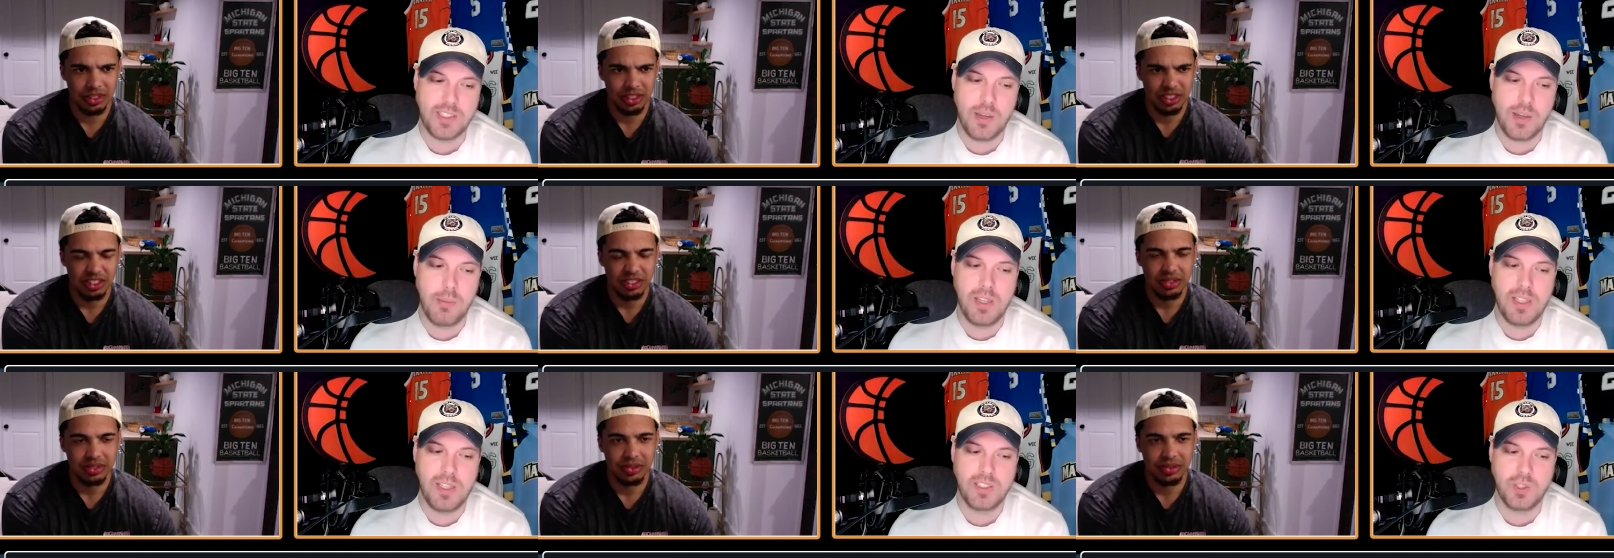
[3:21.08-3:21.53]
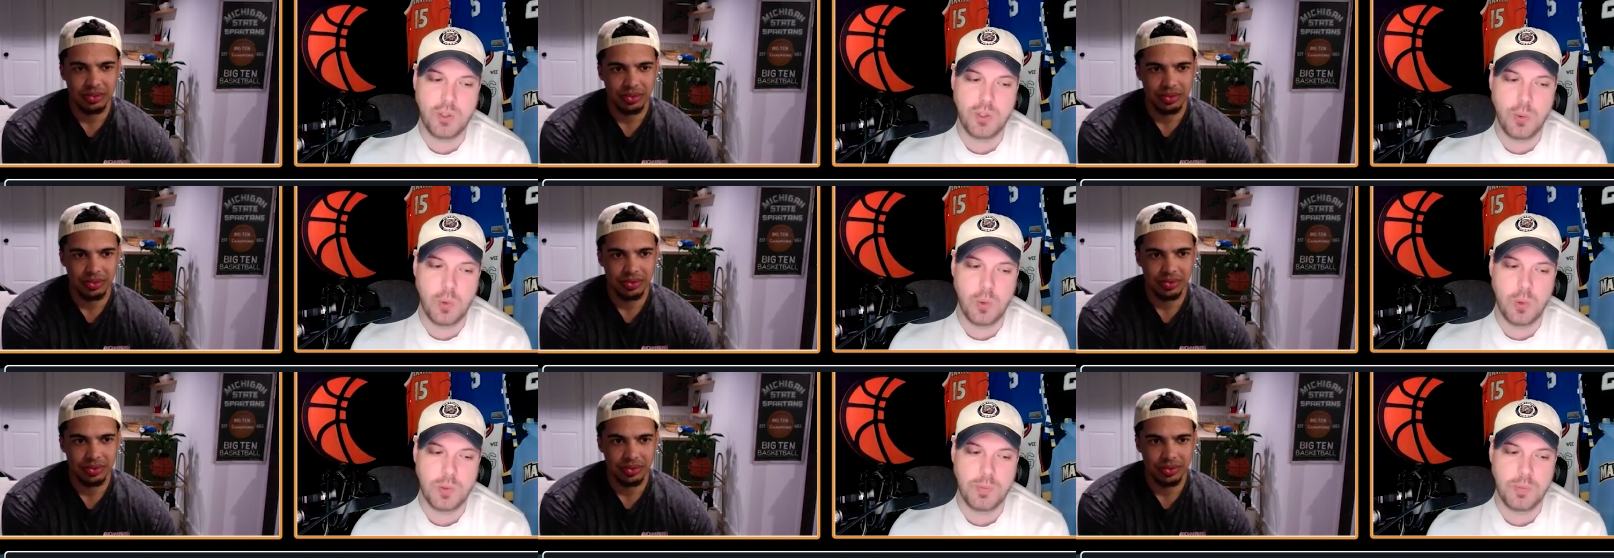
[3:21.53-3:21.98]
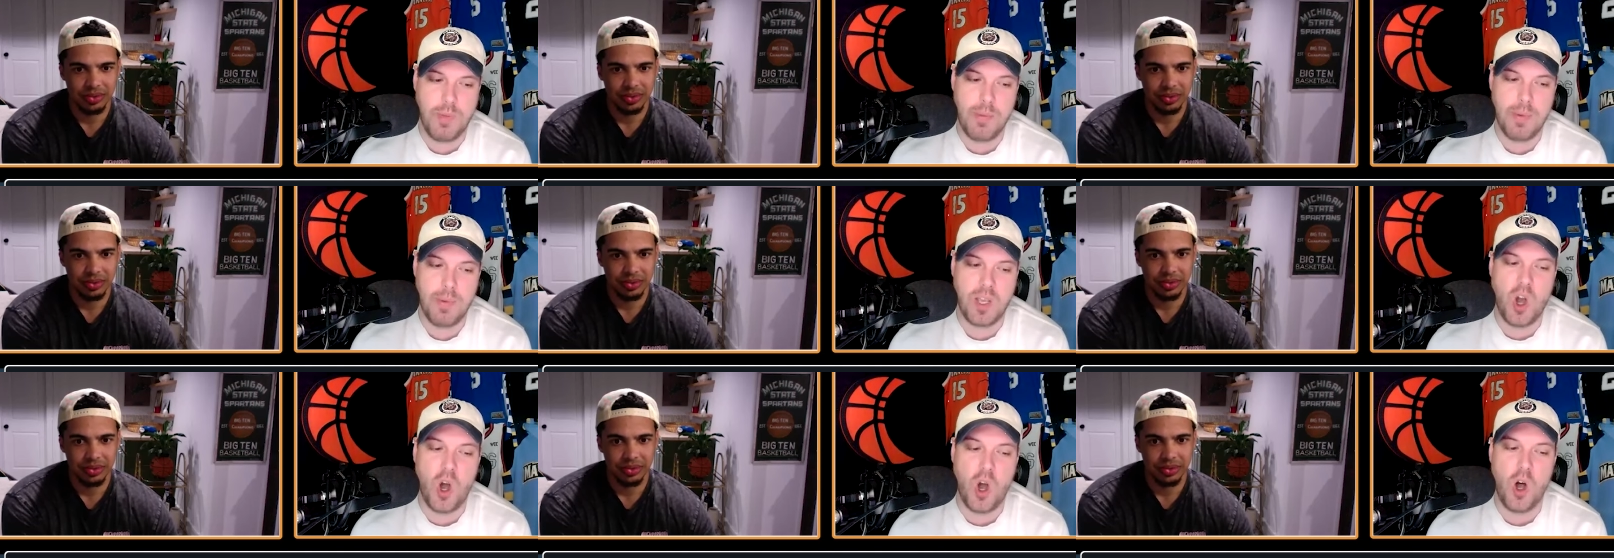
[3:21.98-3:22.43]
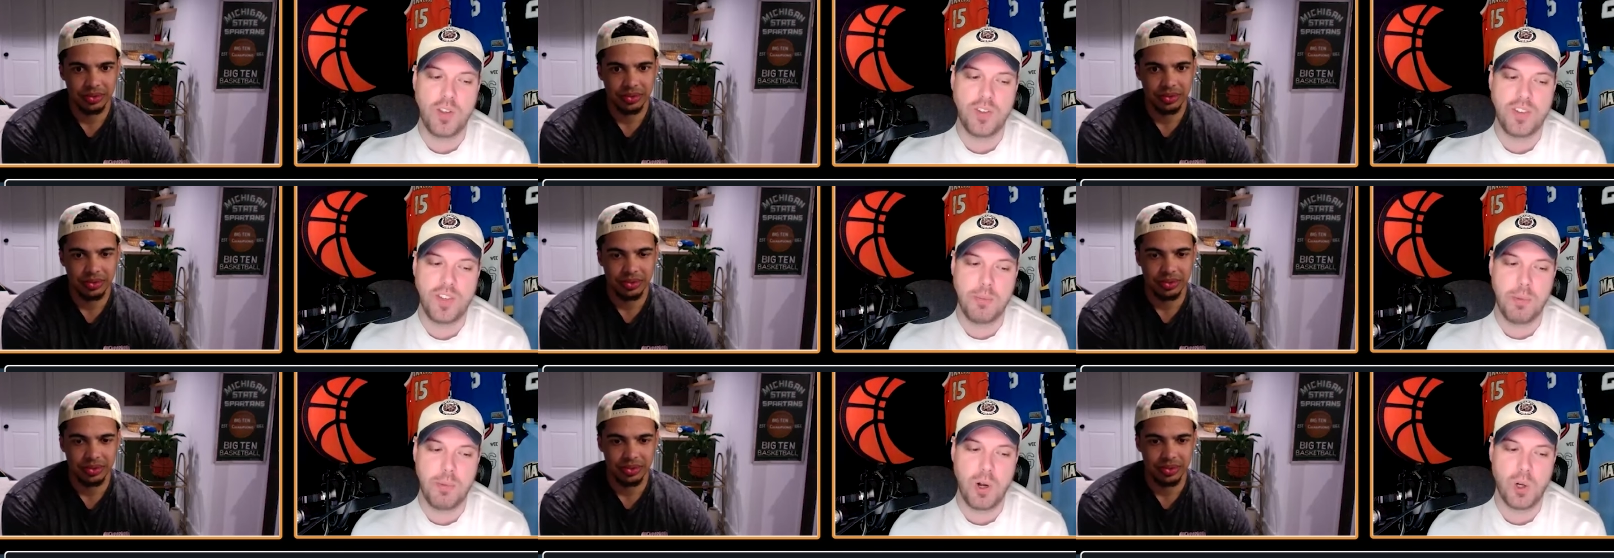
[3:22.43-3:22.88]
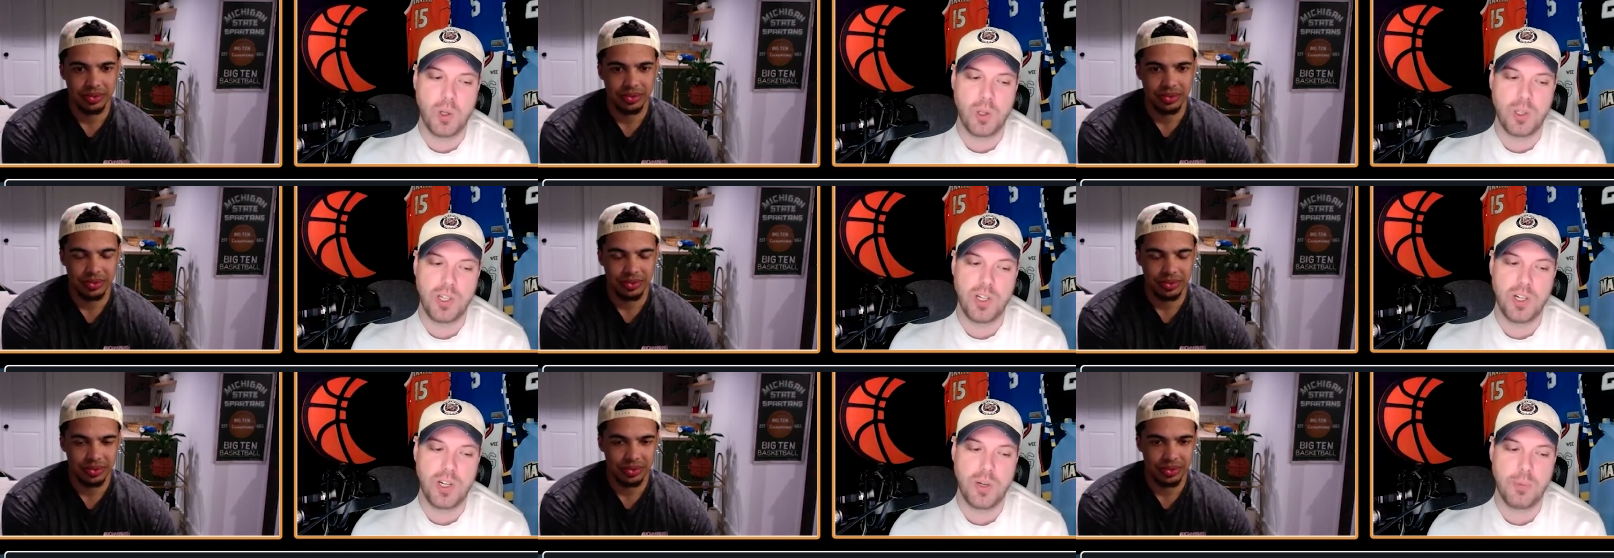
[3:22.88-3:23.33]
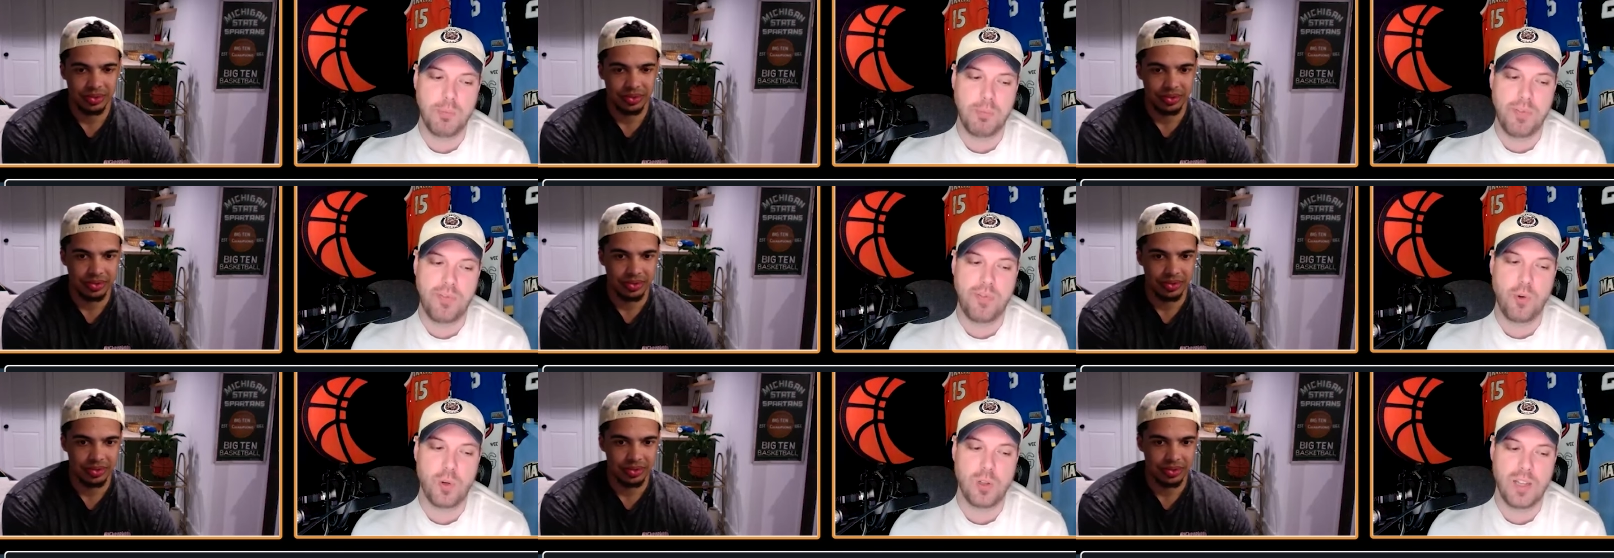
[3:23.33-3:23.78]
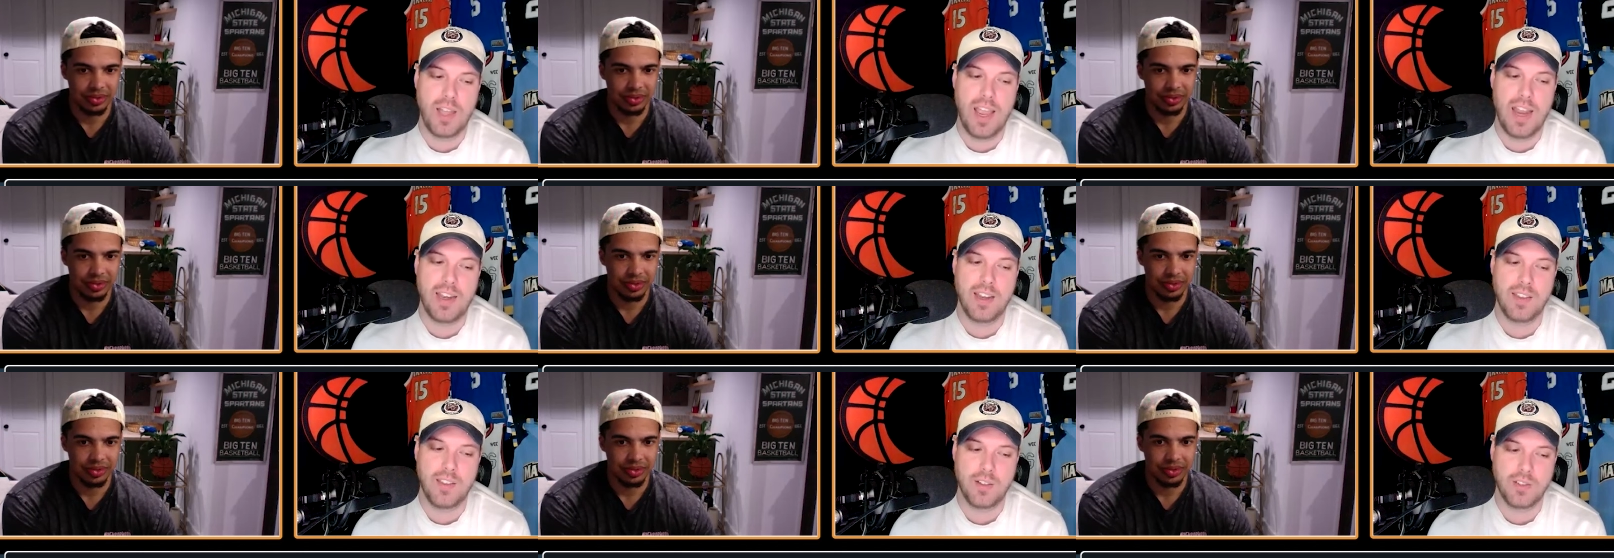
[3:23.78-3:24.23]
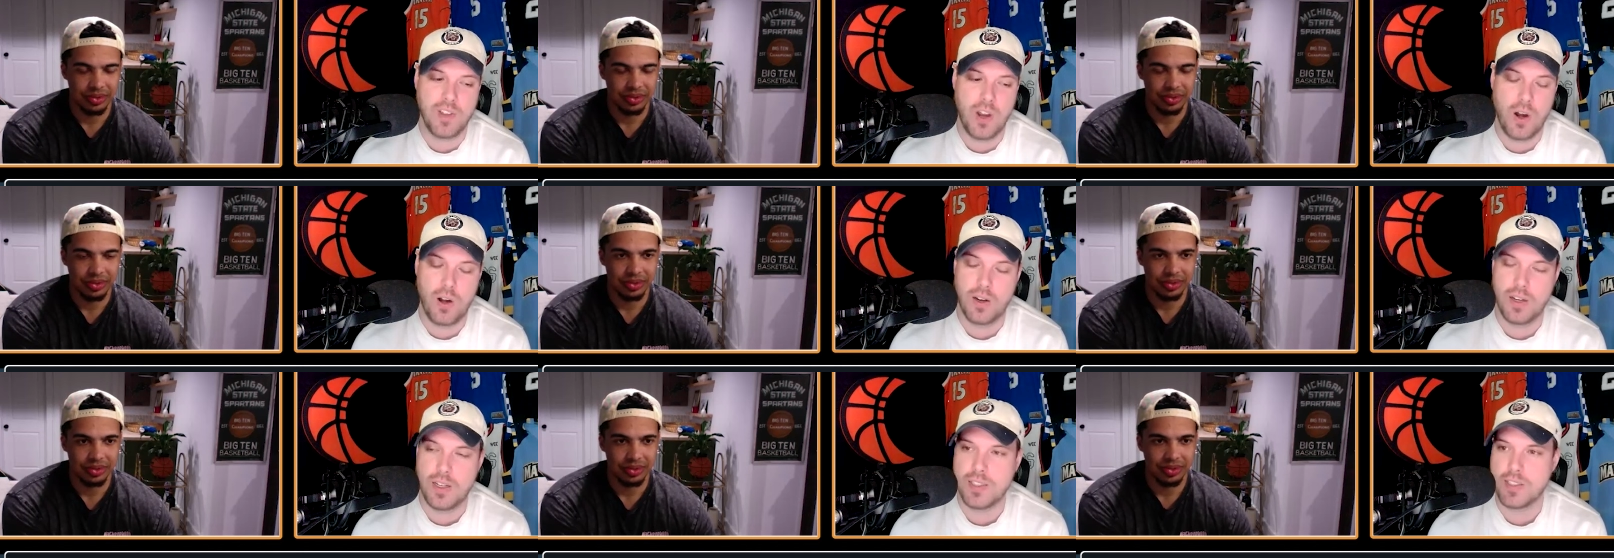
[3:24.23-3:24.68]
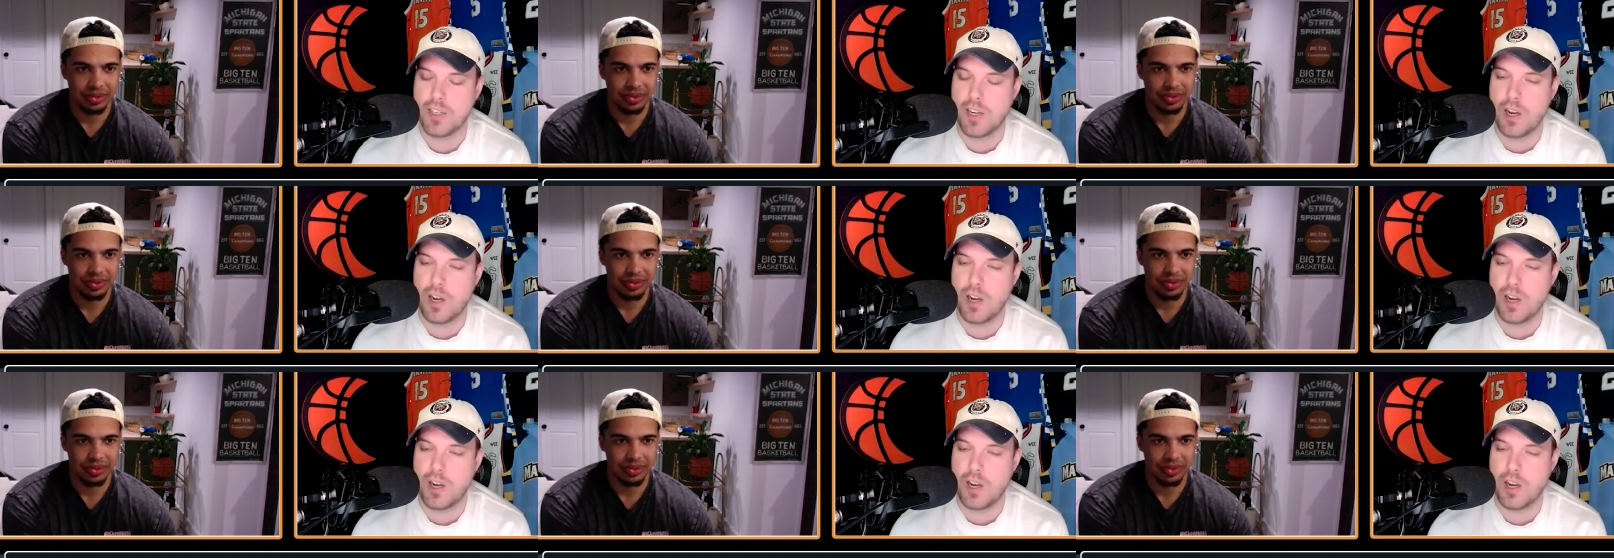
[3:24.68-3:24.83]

Speaker 1: some of these schools maybe called him earlier before landing their targets.